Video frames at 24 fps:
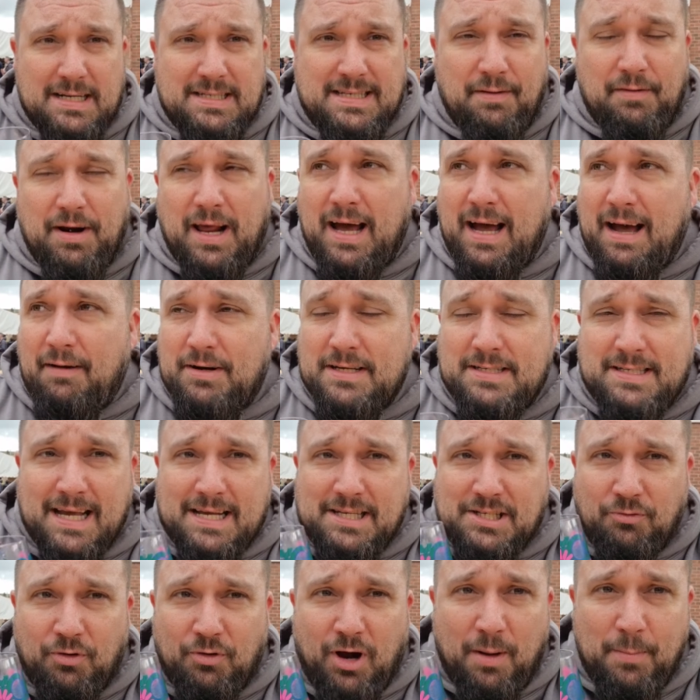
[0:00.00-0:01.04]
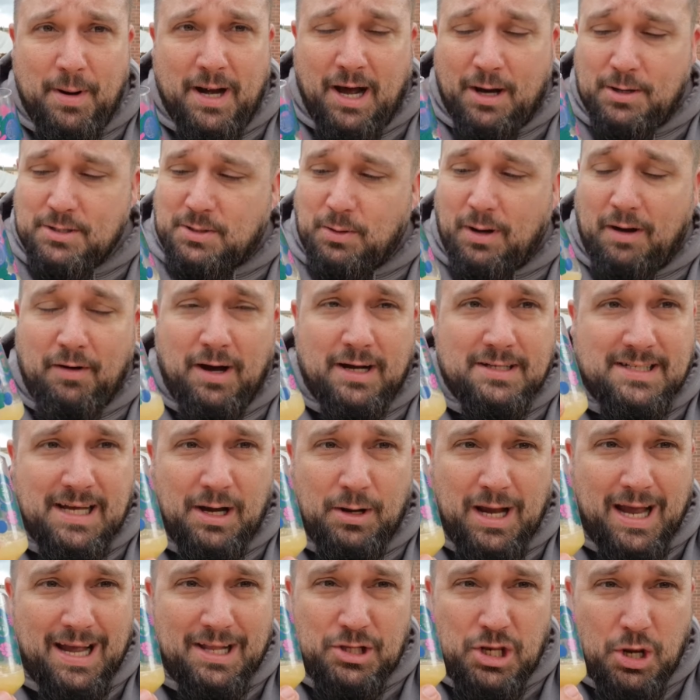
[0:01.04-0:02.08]
I just having a seat to write me notes or whatever. So
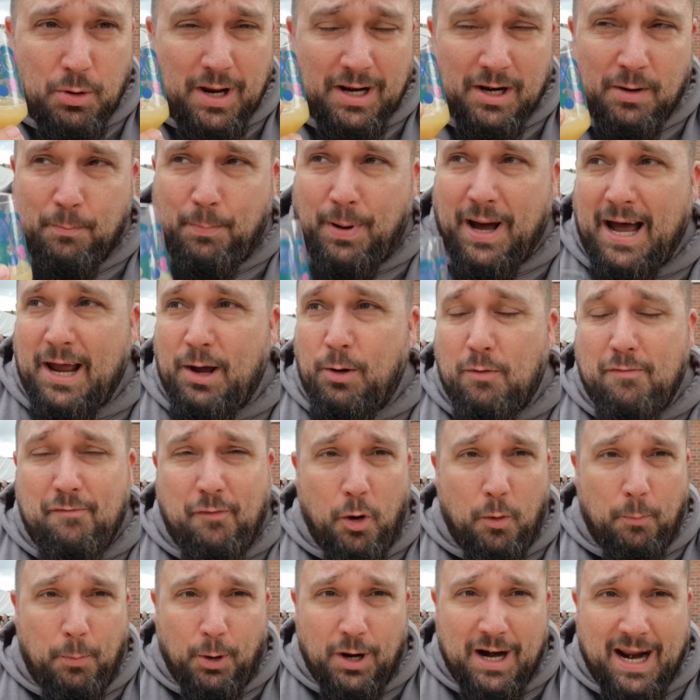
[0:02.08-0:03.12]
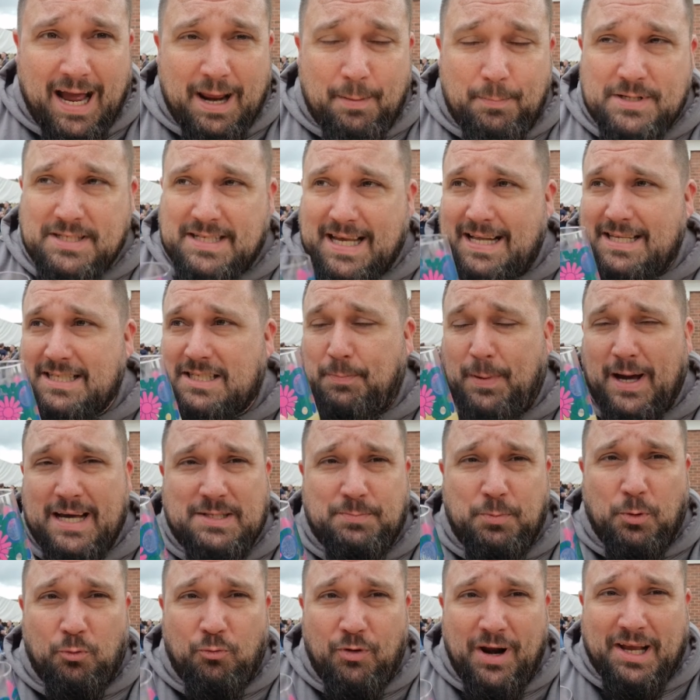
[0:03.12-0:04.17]
yeah, New England Pale, 4.8%
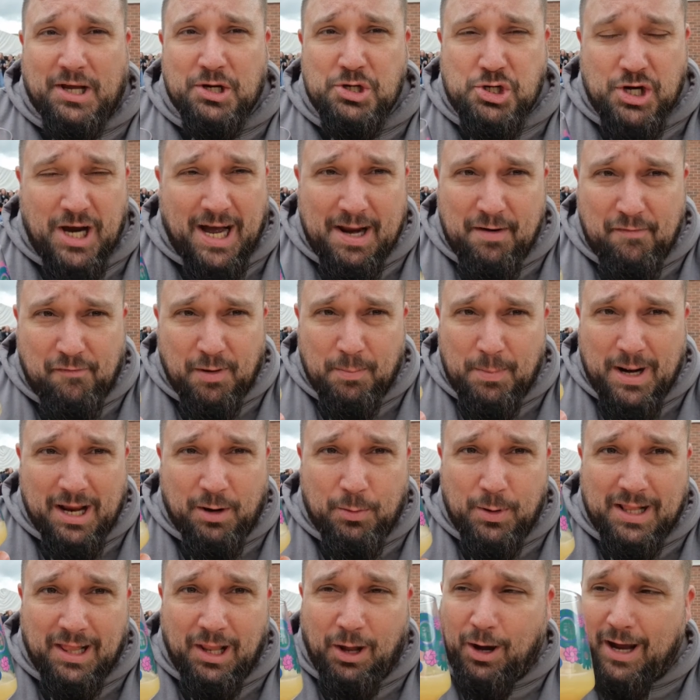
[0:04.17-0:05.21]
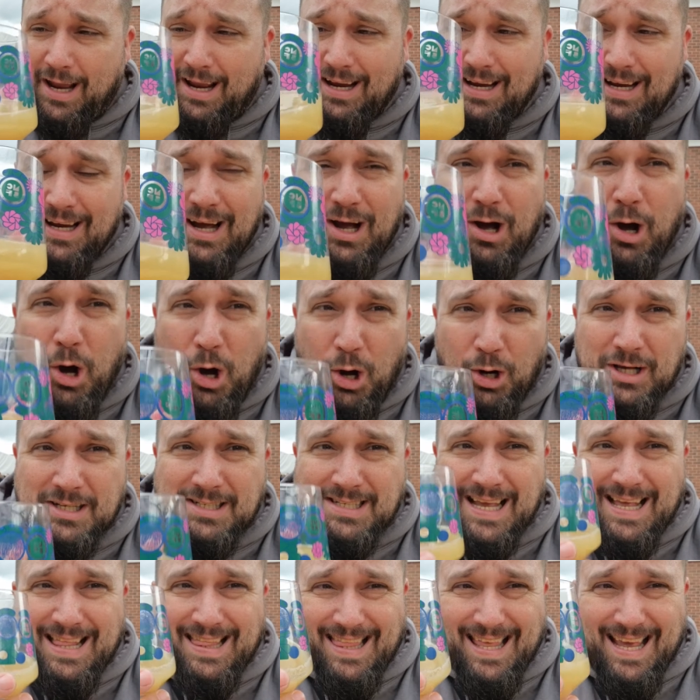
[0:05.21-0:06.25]
Spaceball Ricochet from Liquid Light.
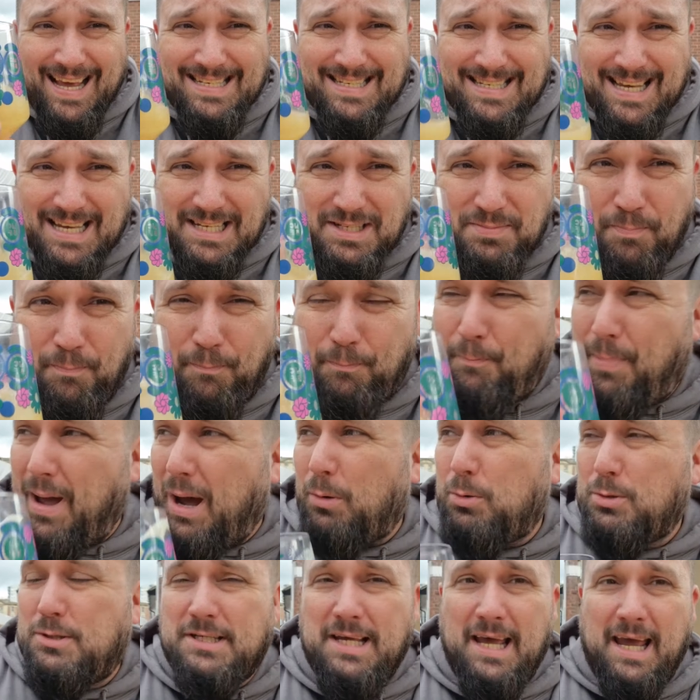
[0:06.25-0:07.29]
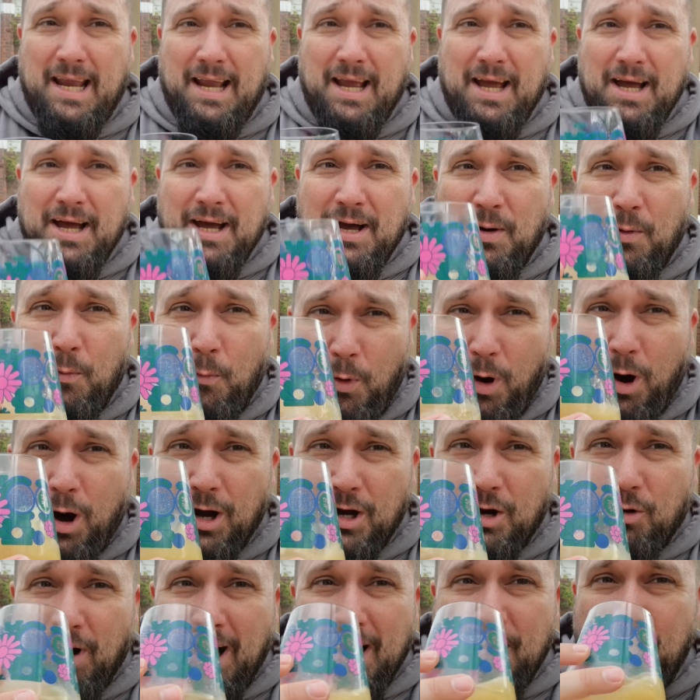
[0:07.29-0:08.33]
Honestly, this is belting. What
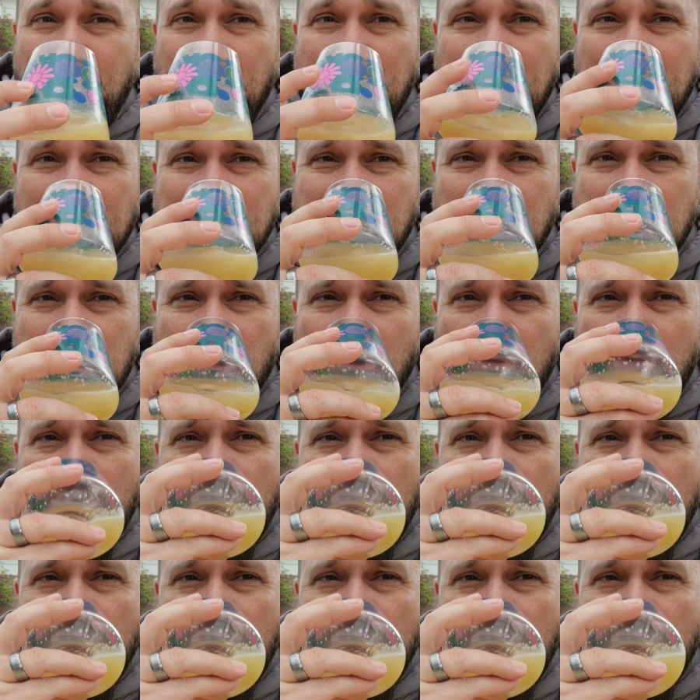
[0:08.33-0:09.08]
a great beer this is.